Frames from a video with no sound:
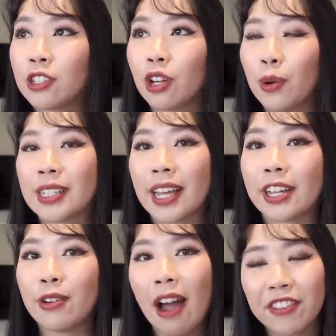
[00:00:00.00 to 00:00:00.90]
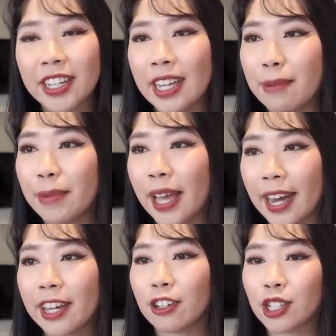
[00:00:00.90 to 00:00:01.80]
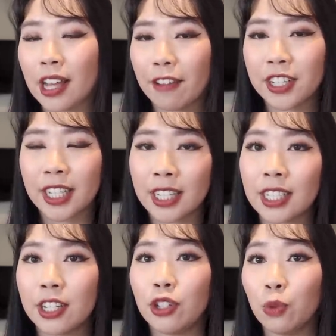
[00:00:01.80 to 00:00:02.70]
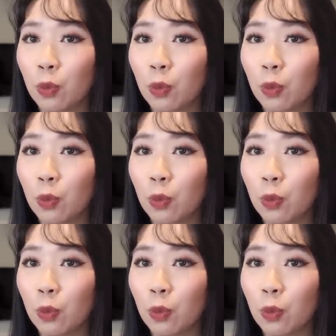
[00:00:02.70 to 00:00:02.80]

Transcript: So it's like you have to keep getting yourself to continue